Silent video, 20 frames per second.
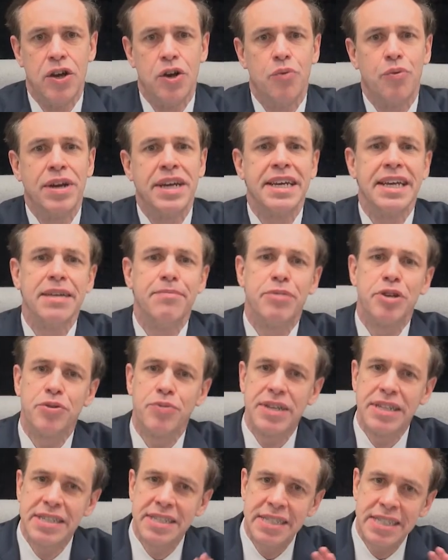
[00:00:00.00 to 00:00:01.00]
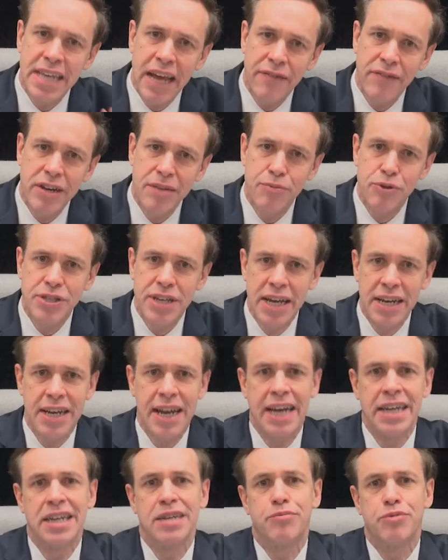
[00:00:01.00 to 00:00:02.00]
We need between 70% and
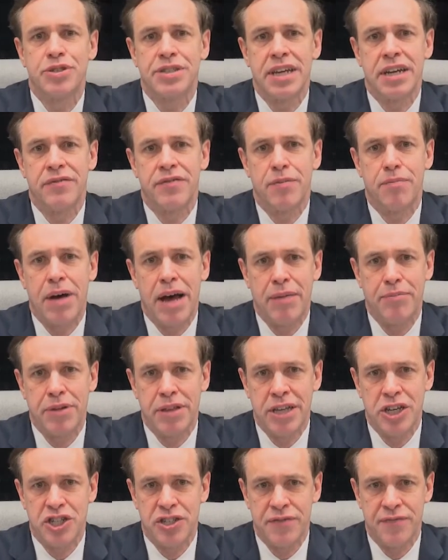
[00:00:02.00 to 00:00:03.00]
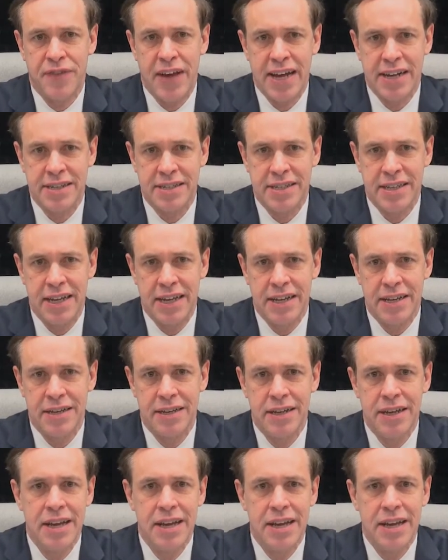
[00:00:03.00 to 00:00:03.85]
90% of the population vaccinated.